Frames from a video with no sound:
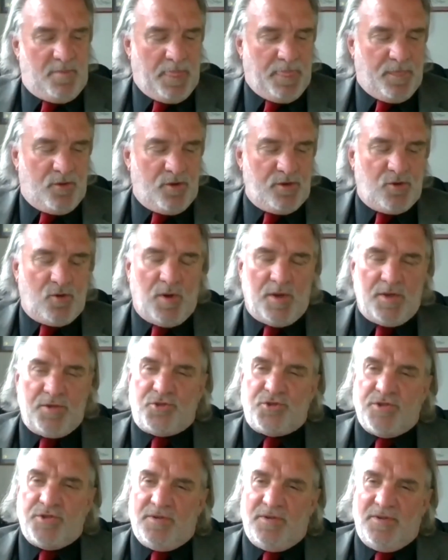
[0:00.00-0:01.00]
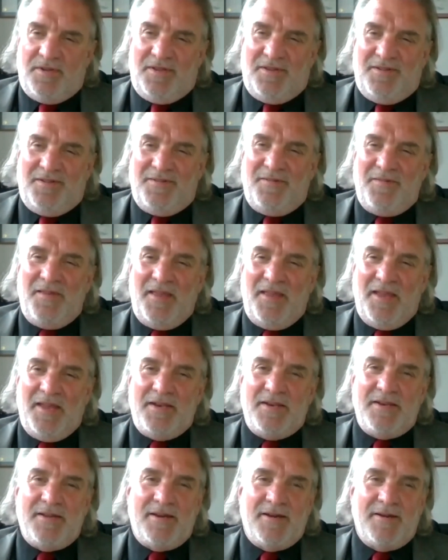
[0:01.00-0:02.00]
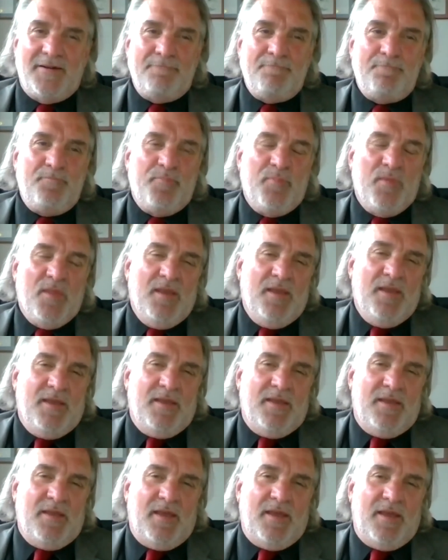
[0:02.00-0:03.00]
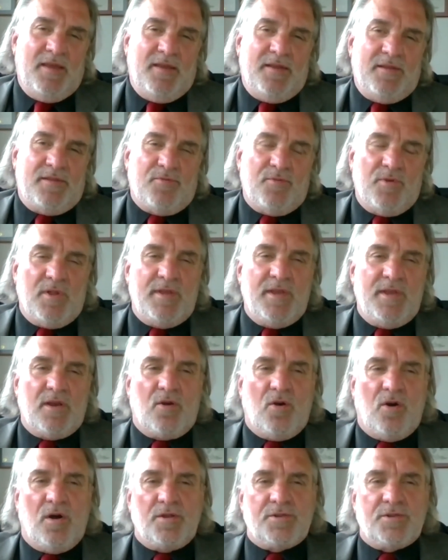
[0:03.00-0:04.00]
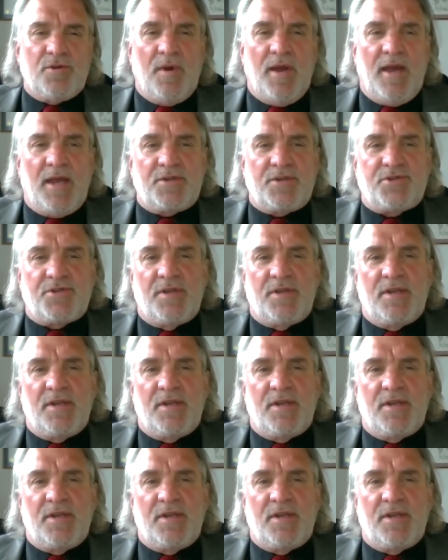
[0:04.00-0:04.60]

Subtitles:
good question. And it's really a call to action.